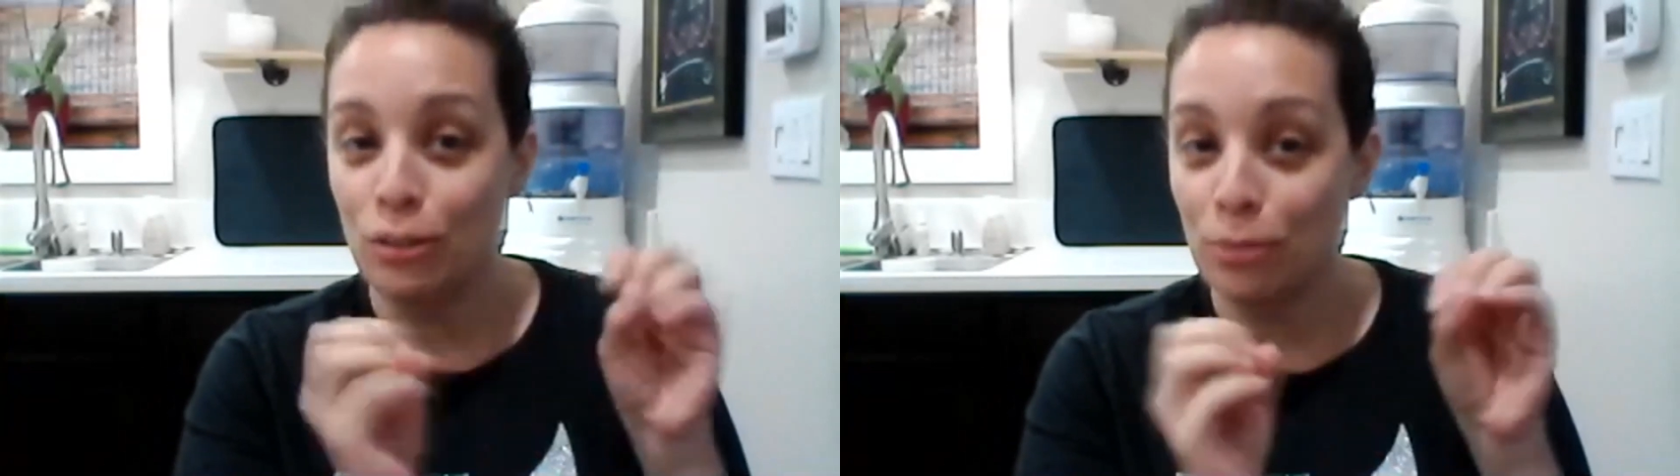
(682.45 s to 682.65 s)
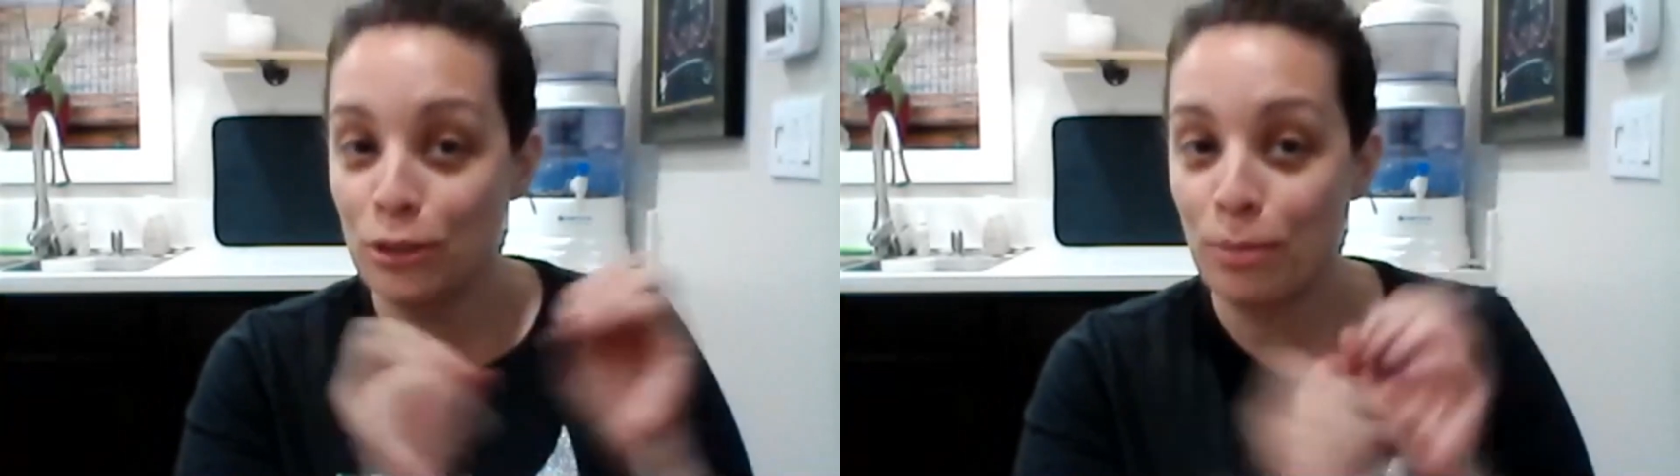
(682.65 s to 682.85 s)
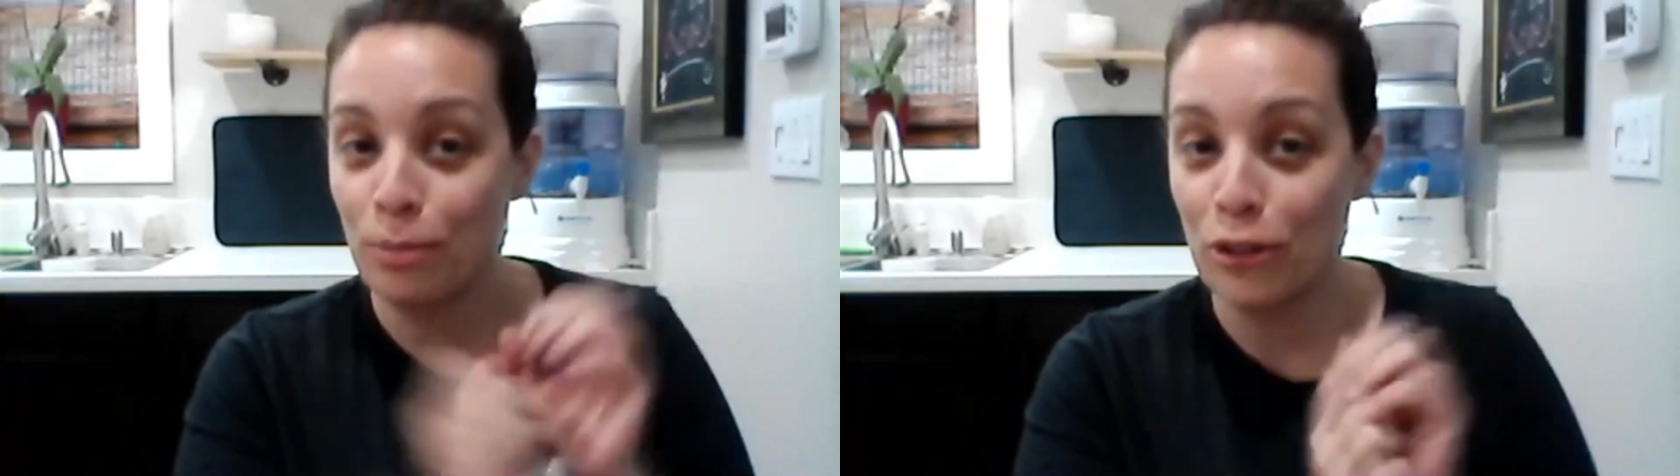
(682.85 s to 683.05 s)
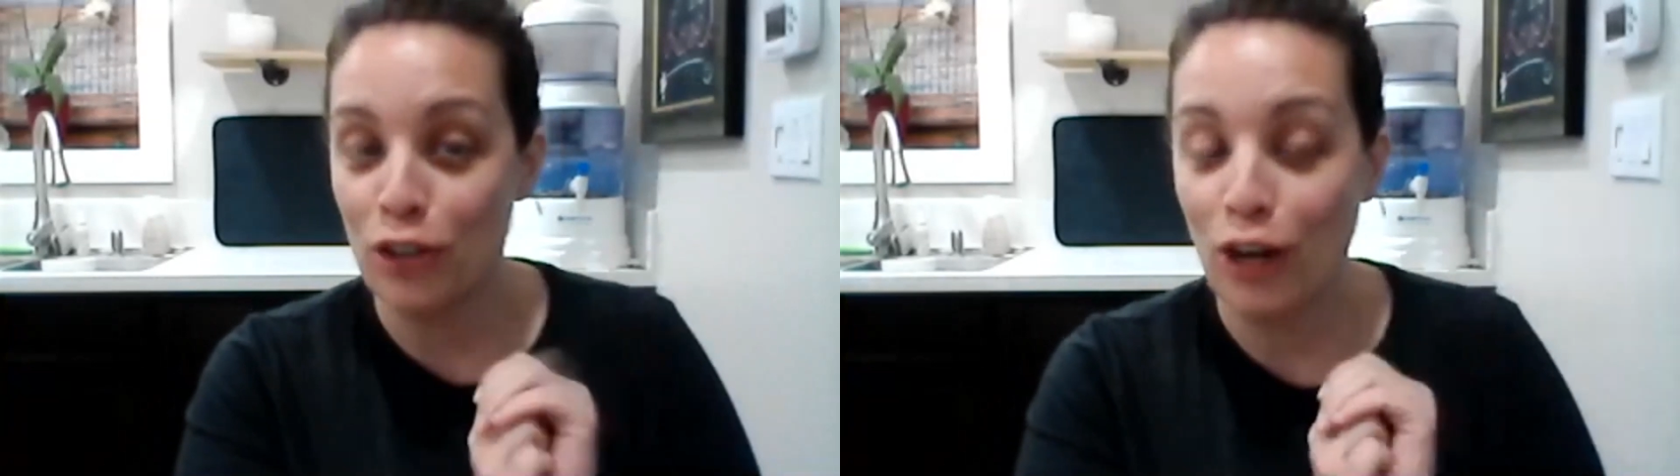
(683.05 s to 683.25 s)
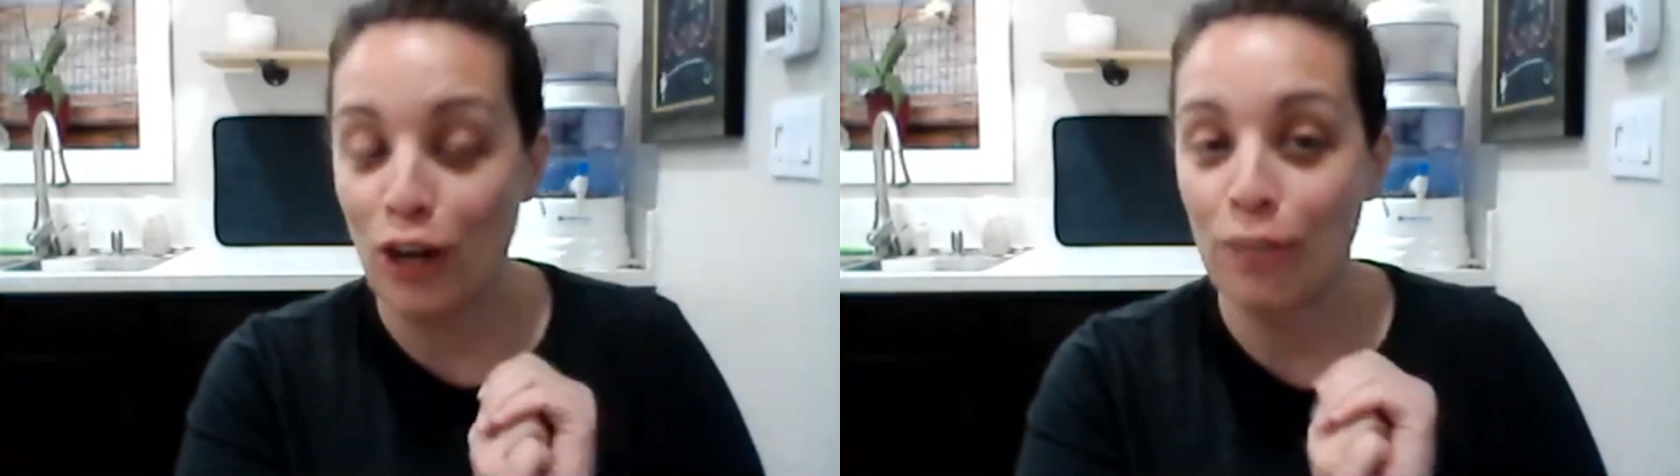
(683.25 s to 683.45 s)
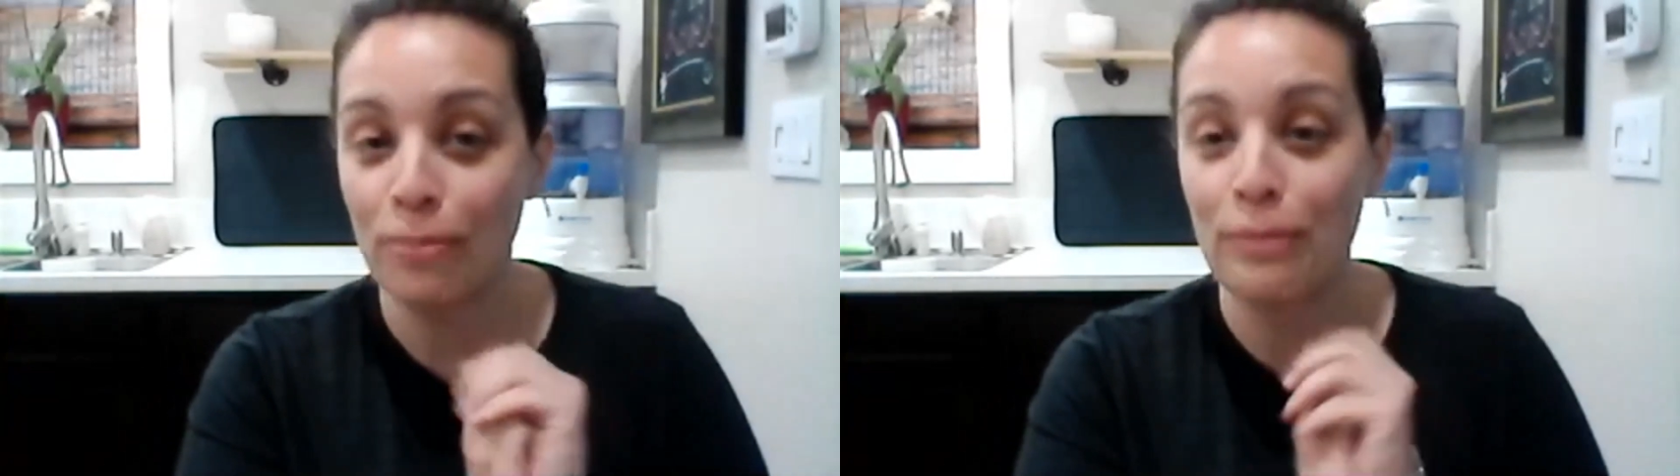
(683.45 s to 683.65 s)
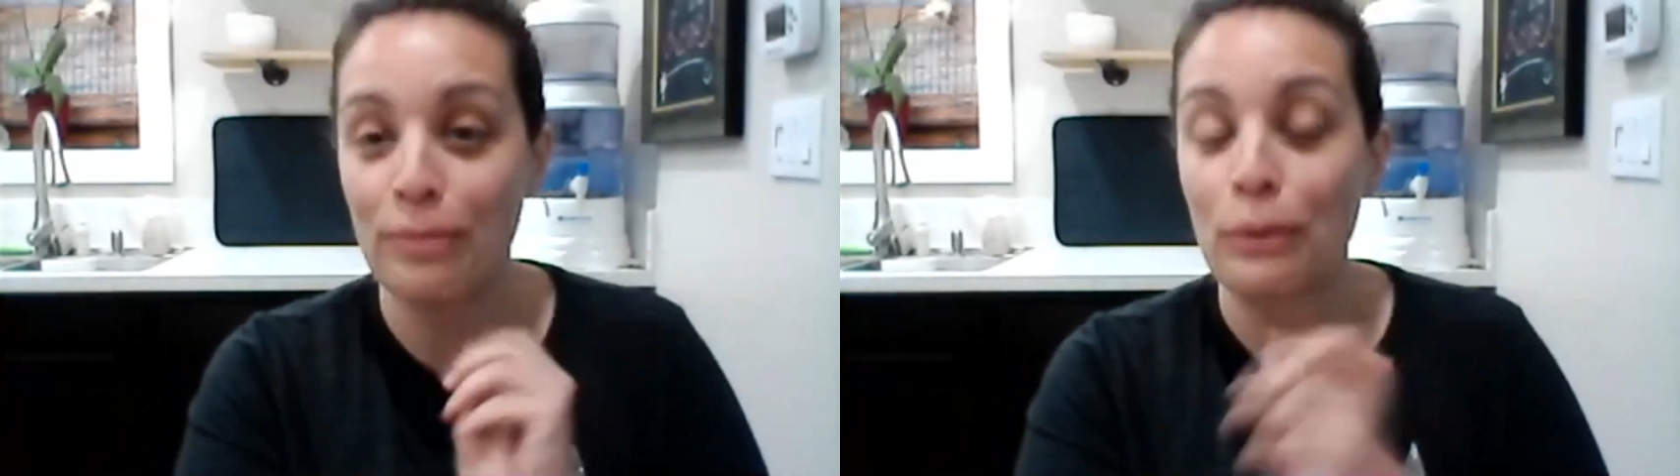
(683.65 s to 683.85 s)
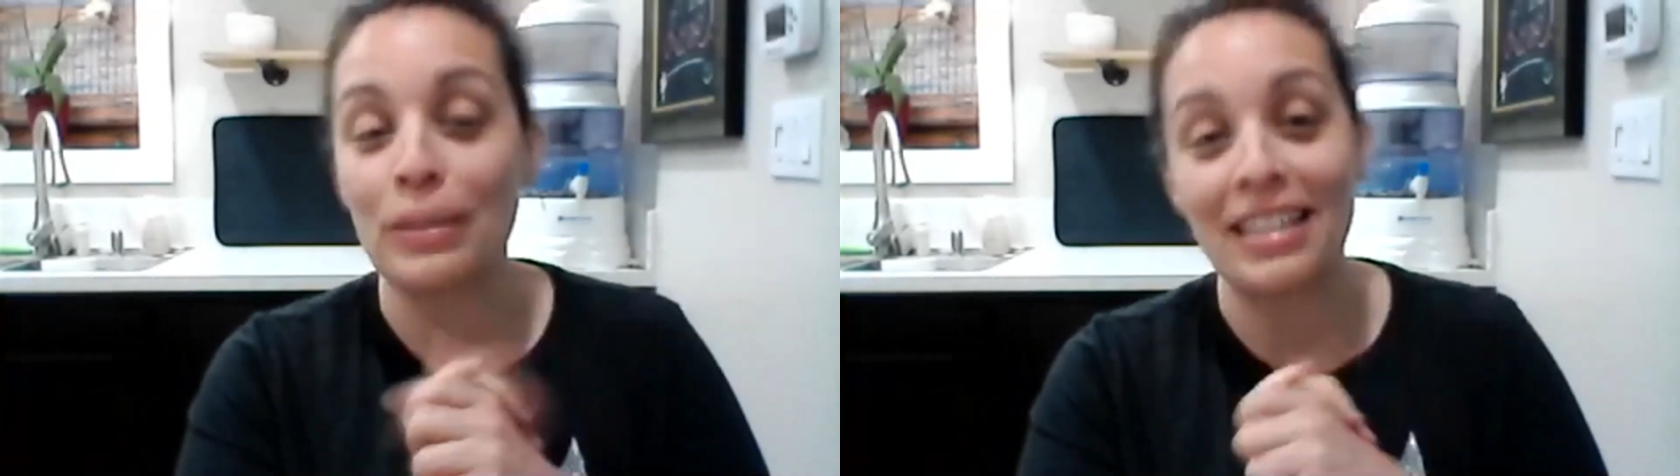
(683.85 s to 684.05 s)
super sharp would be
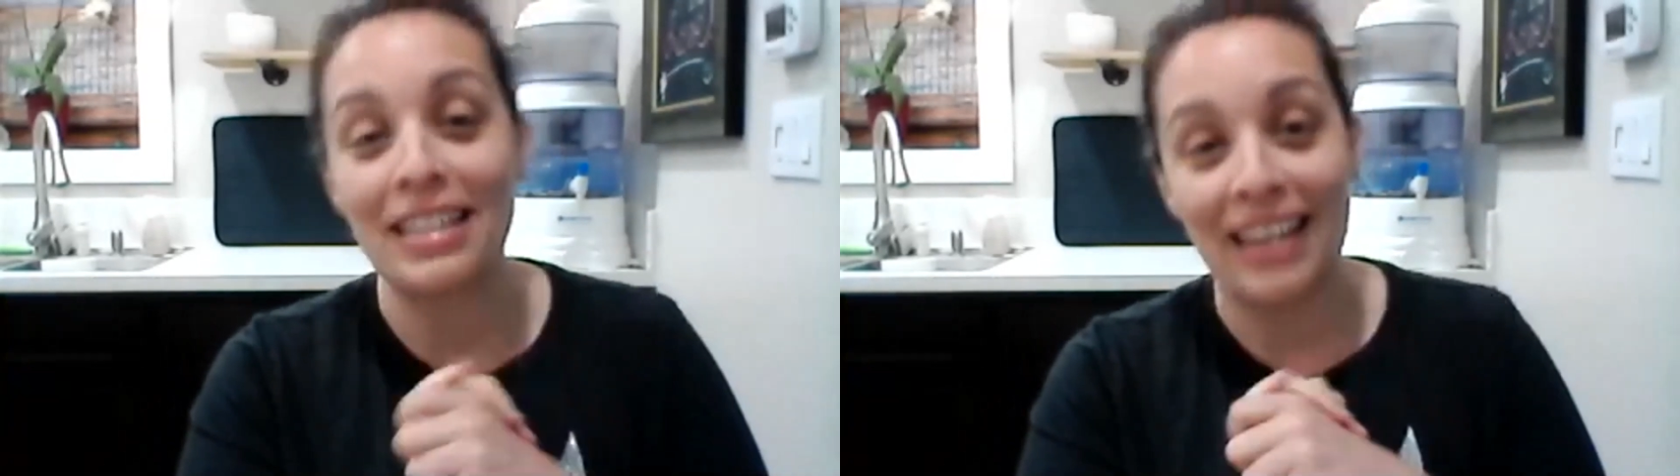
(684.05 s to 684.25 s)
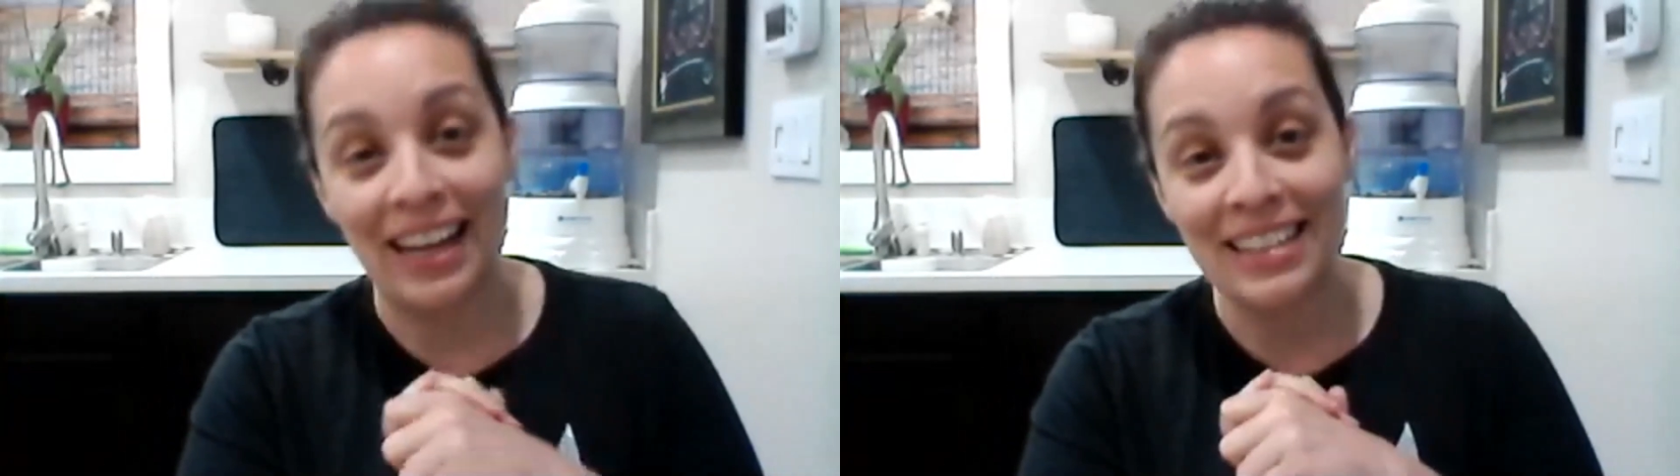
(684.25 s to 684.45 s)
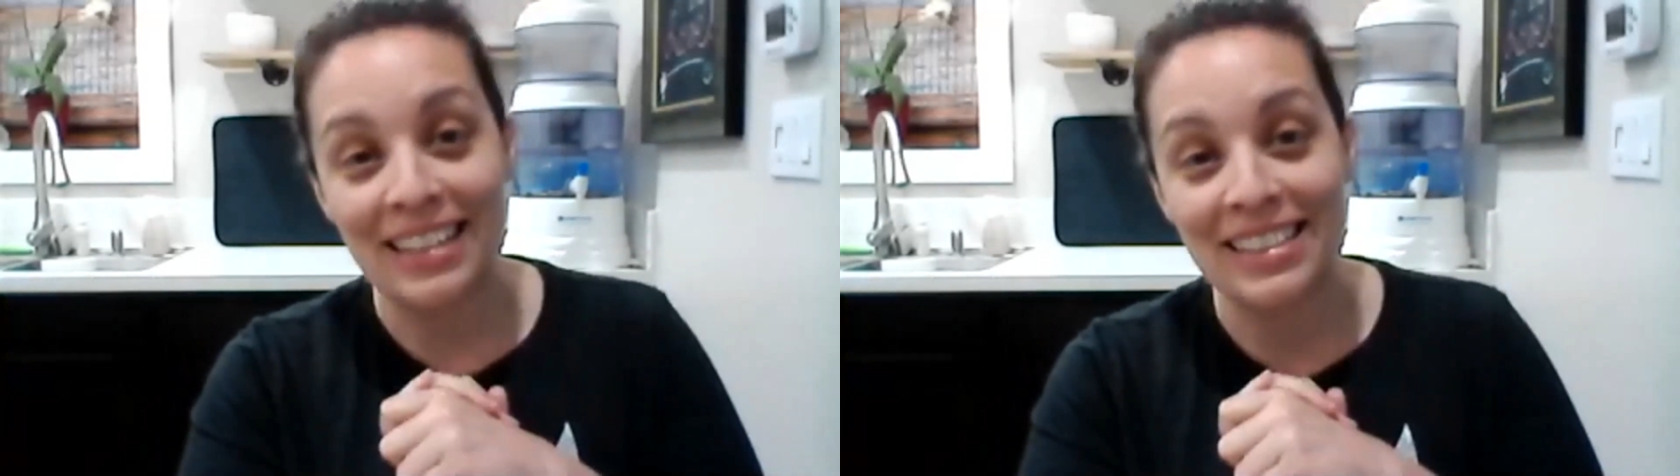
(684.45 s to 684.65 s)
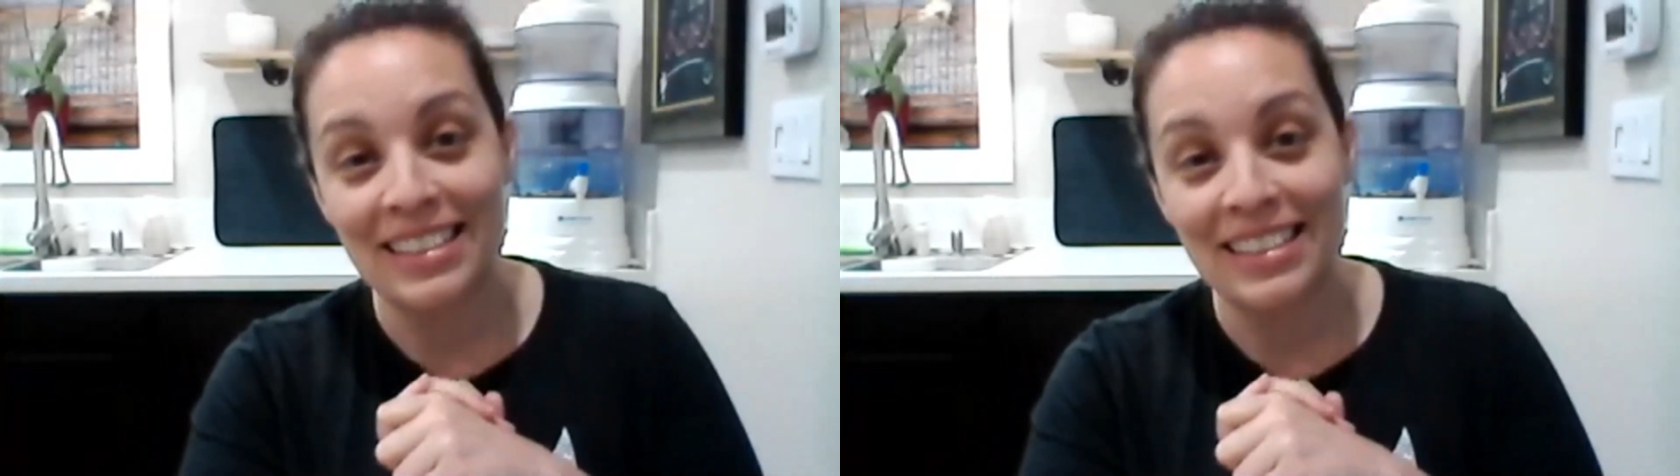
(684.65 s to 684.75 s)
really nice.